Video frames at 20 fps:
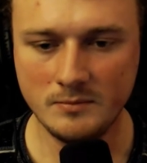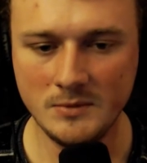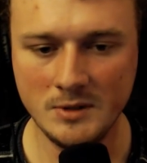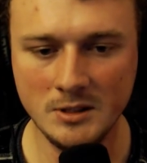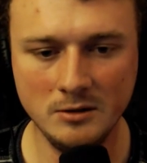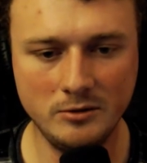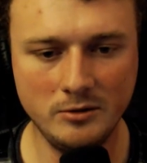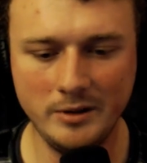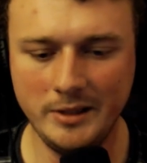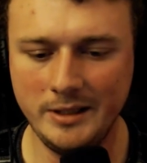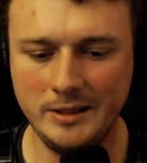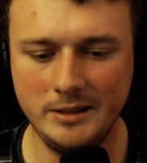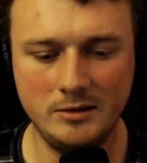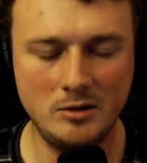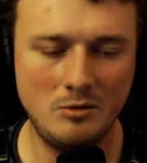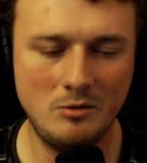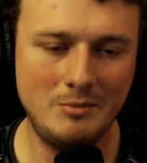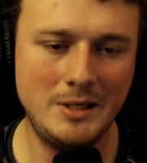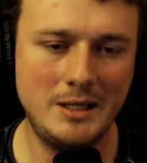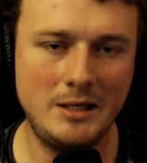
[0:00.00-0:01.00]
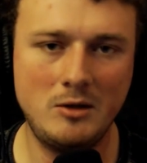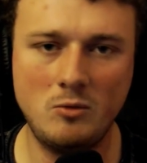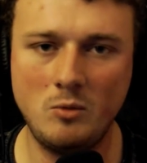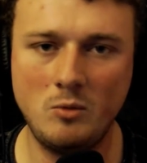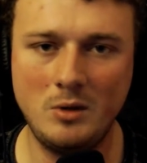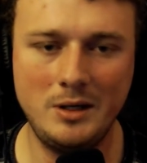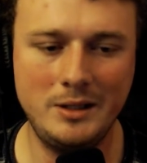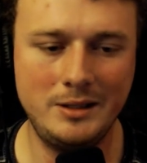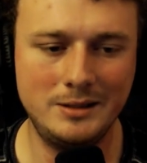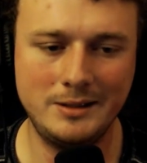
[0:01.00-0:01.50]
Granted, no matter
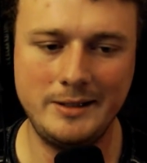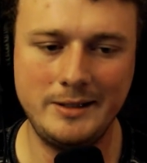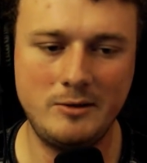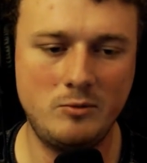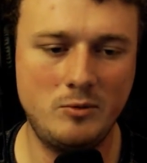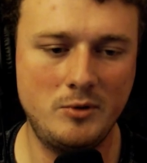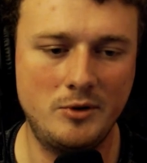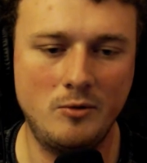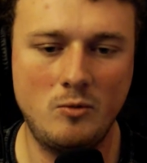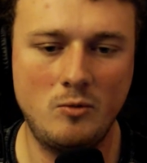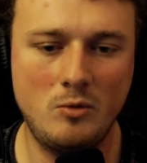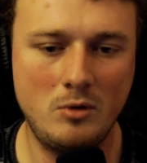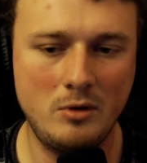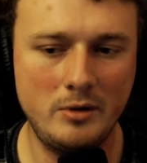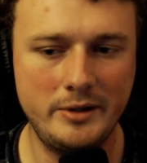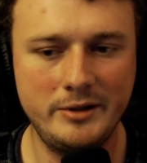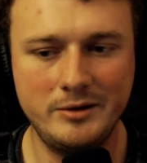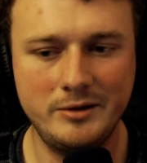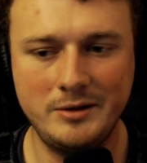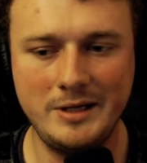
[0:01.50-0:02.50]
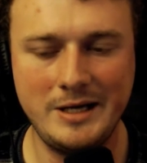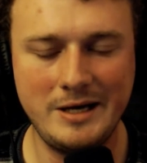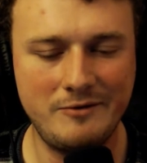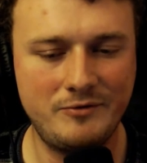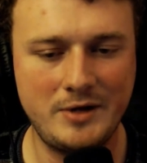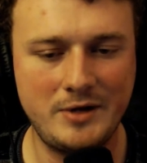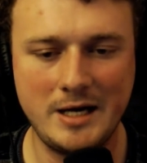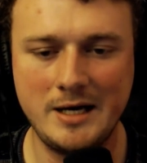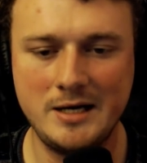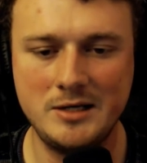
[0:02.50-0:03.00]
what, like, with a war, you're gonna have
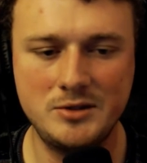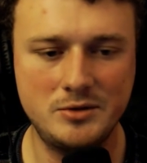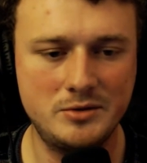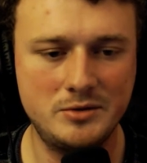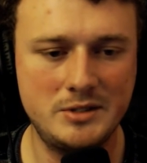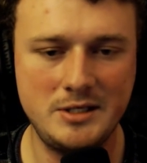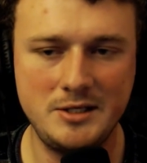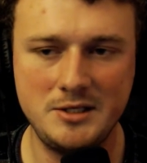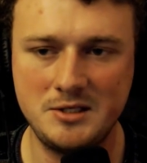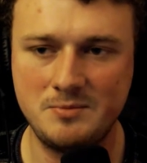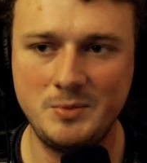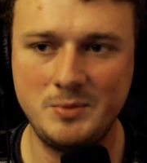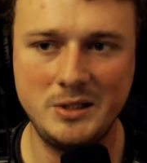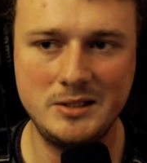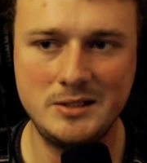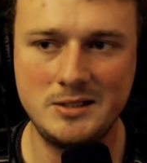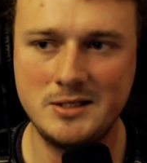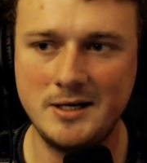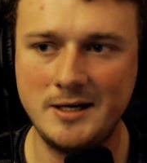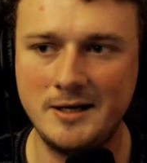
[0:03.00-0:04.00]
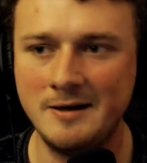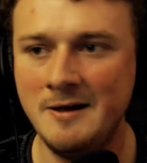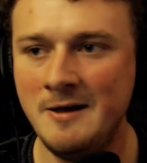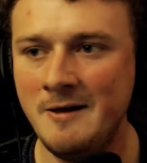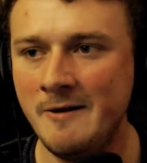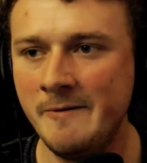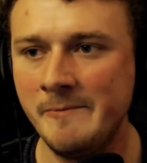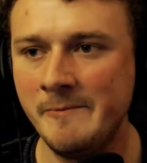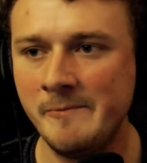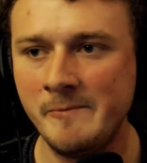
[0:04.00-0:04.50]
casualties, but it's like,
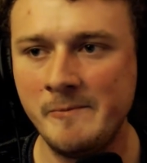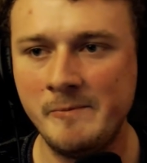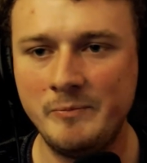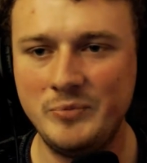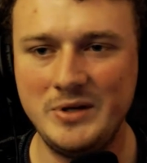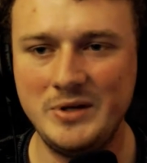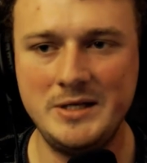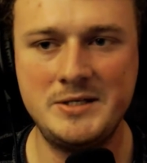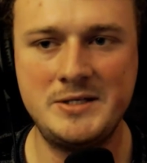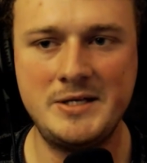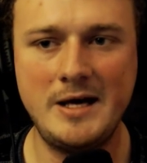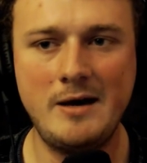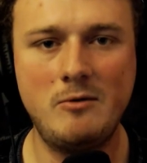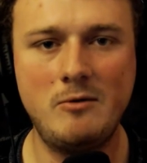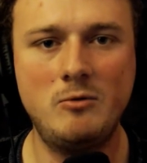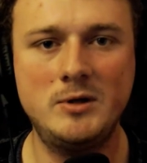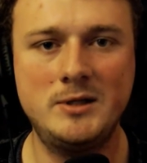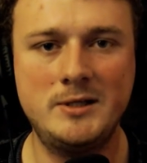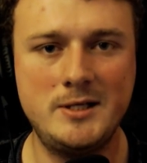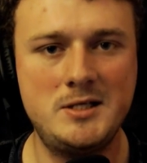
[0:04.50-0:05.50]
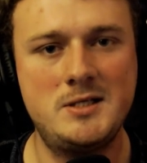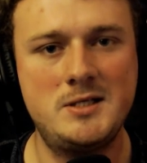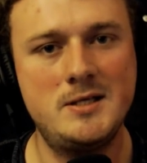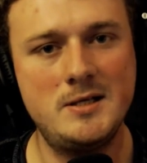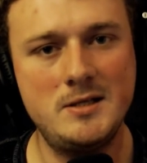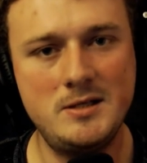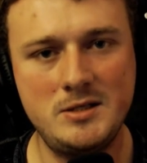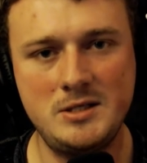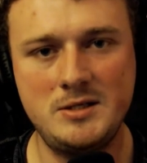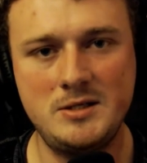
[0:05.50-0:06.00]
is that what this
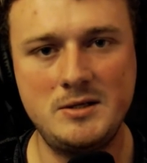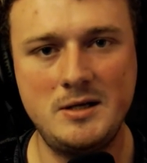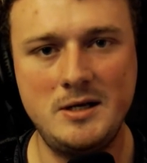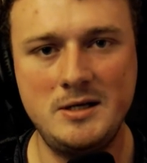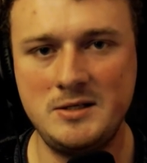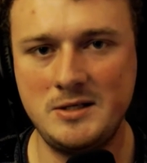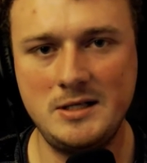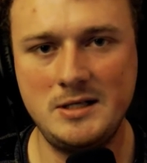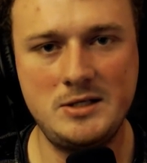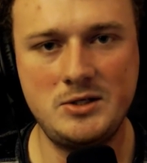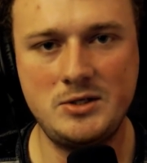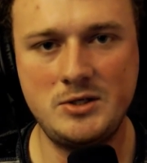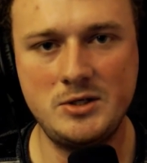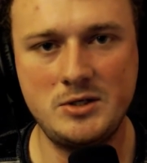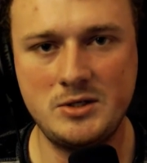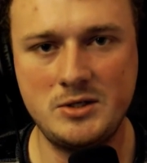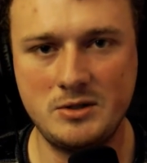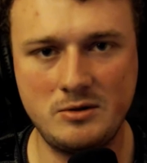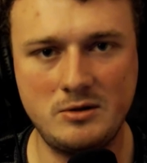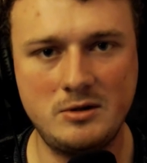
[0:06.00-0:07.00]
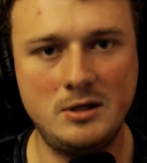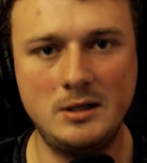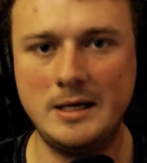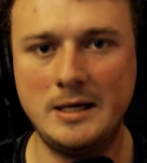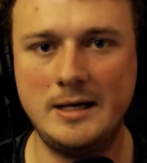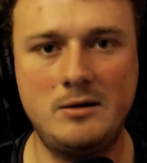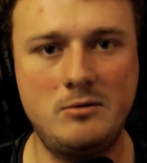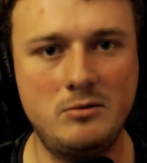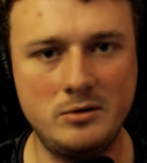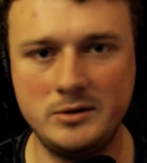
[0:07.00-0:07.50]
is? Is this just
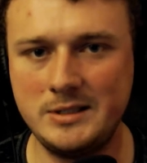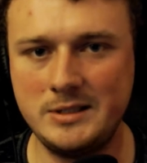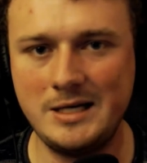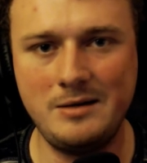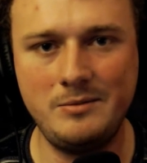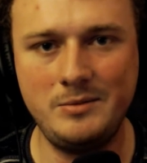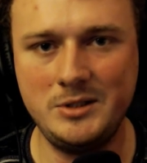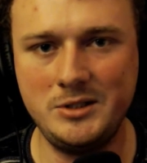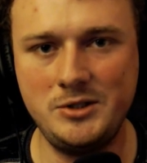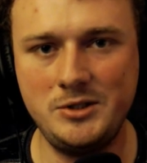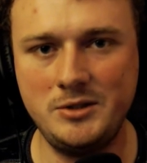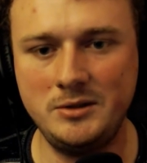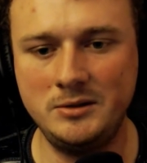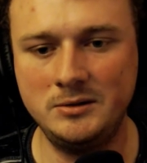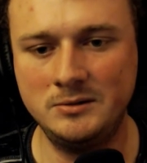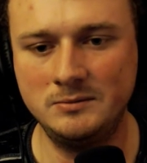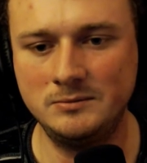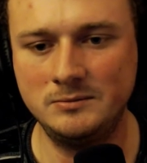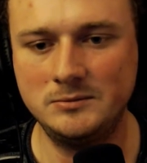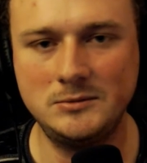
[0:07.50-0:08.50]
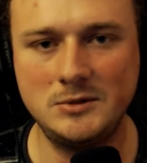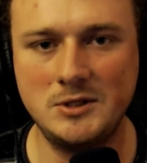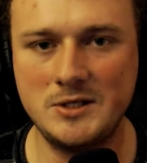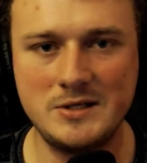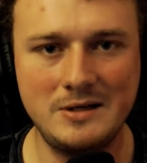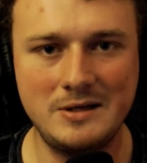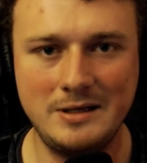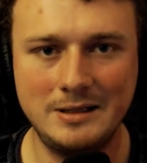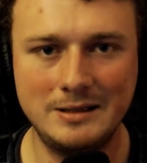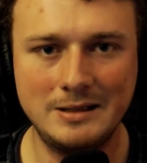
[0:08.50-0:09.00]
collateral damage? Because
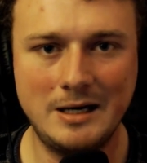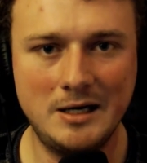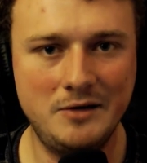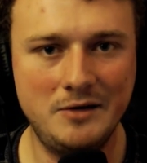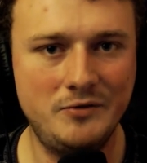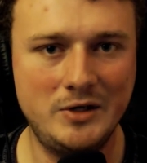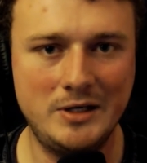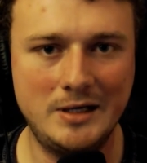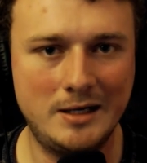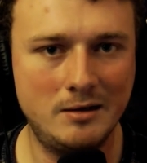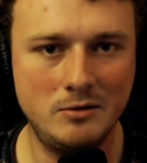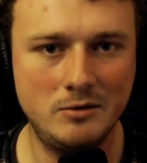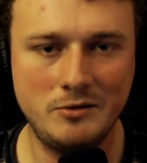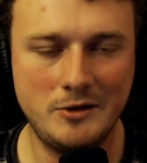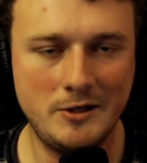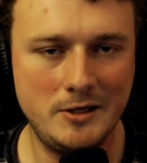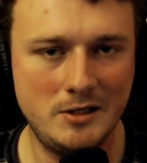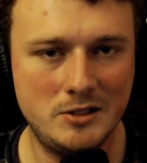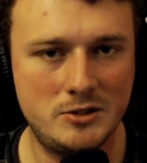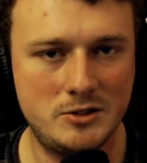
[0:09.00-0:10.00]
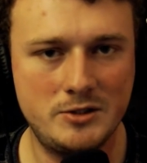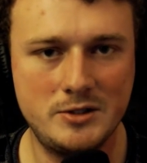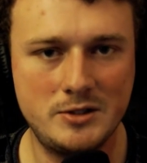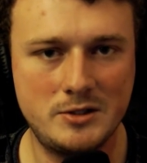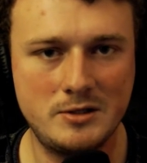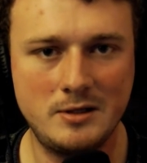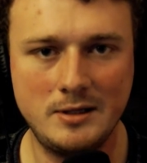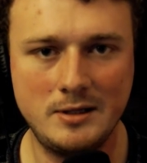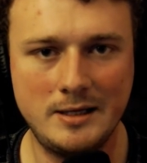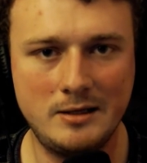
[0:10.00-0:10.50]
a lot of it, I don't think it's just
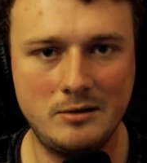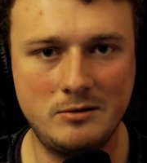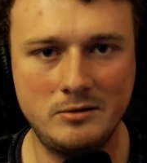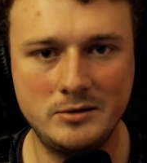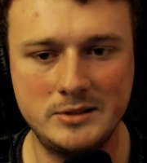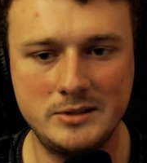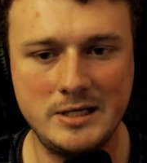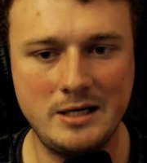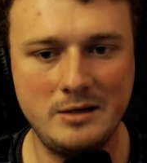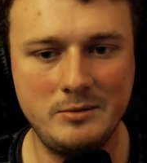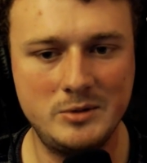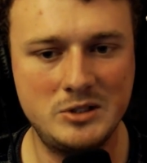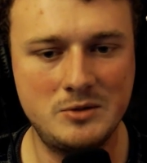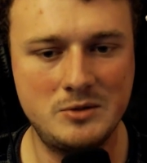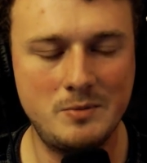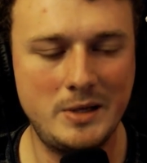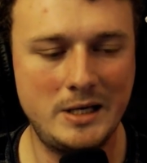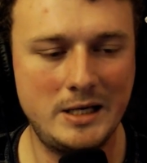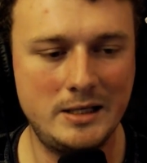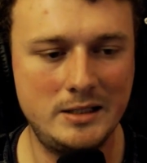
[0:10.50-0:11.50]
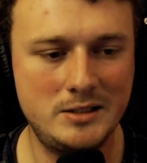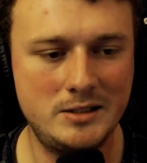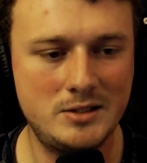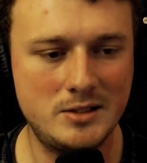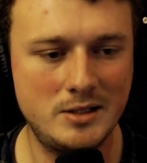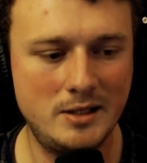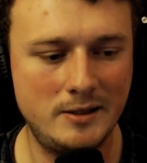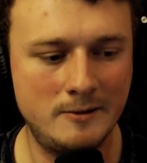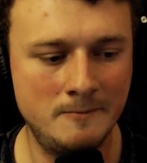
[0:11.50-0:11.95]
collateral damage, man. It's like